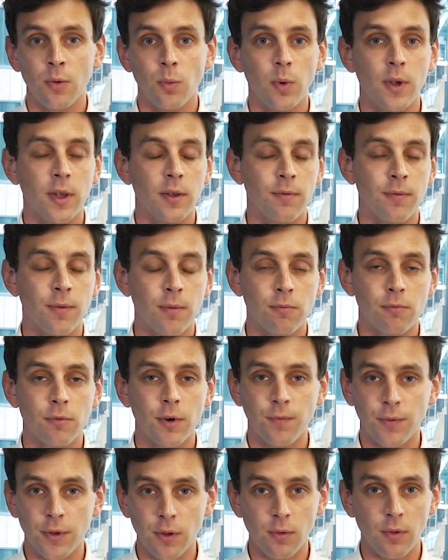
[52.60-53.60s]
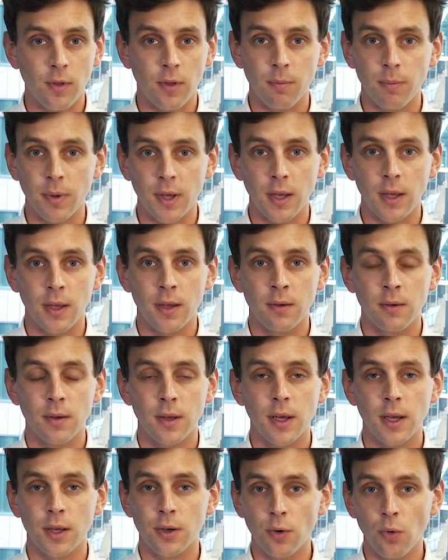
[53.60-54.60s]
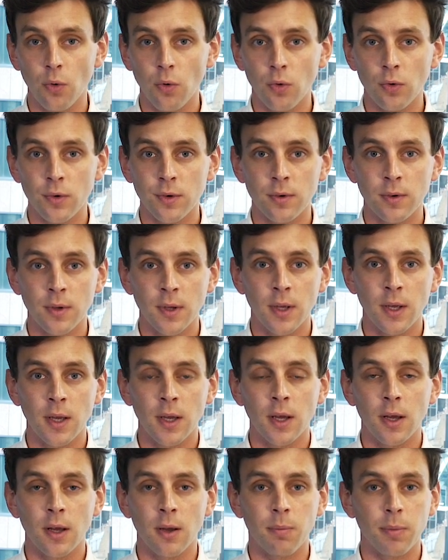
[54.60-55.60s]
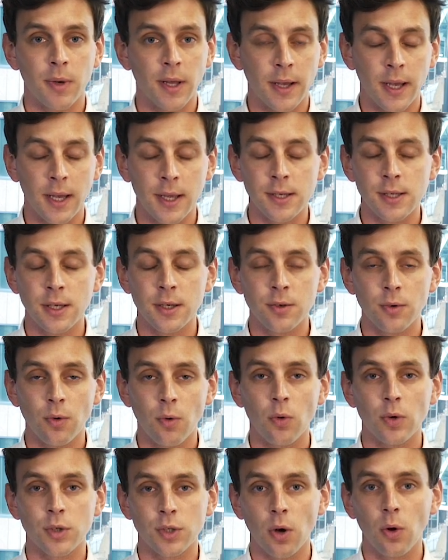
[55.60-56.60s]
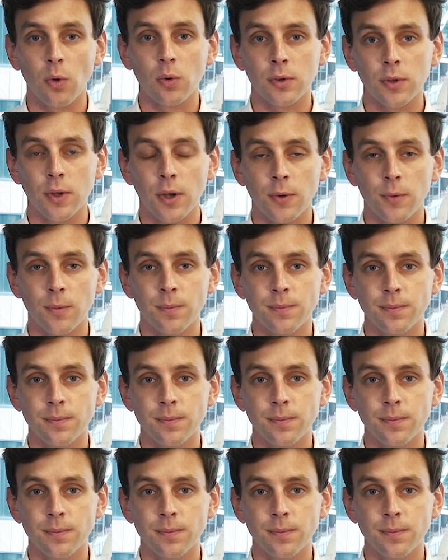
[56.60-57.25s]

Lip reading: we've refused to be ignored, placated or told no.